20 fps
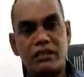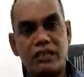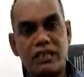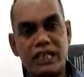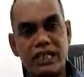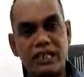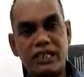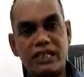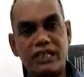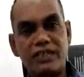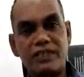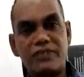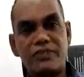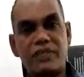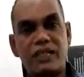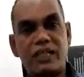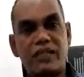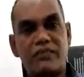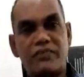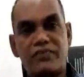In
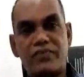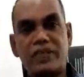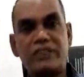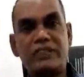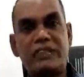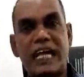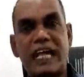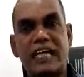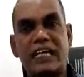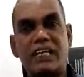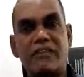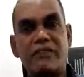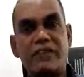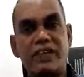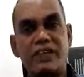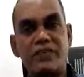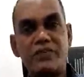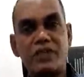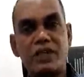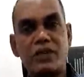case if such
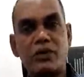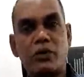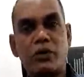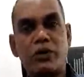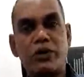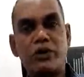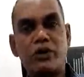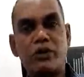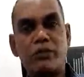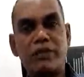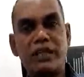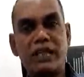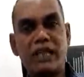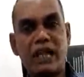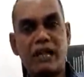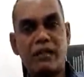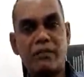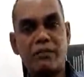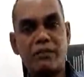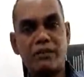activities are going to be
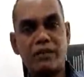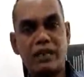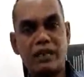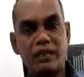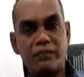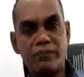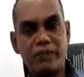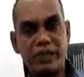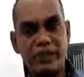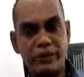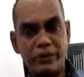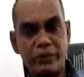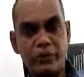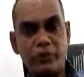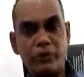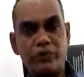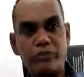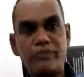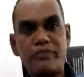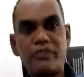done by
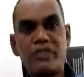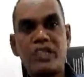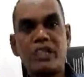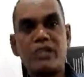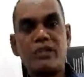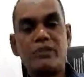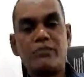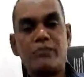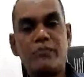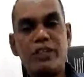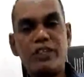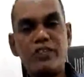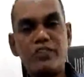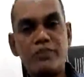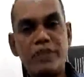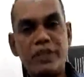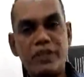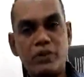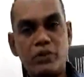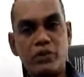you, please
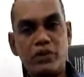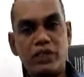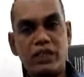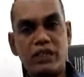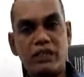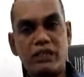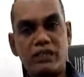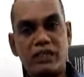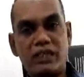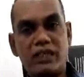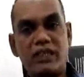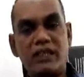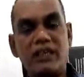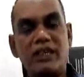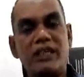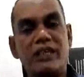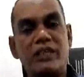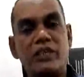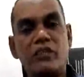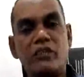be noted
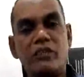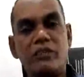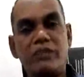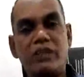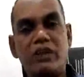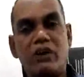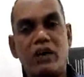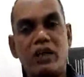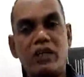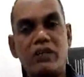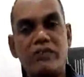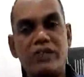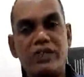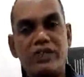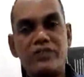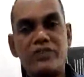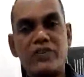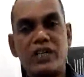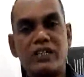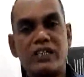that you will be
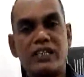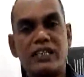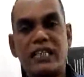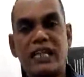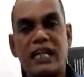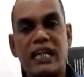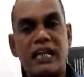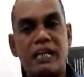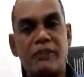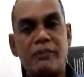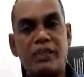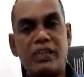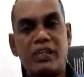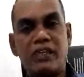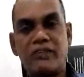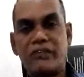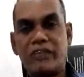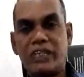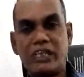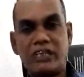always under the ambit
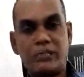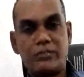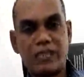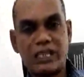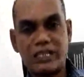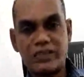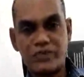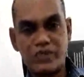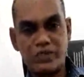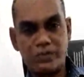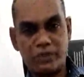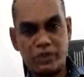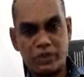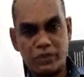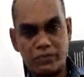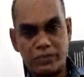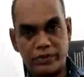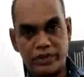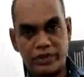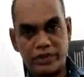of Income Tax
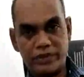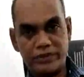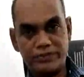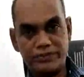Department.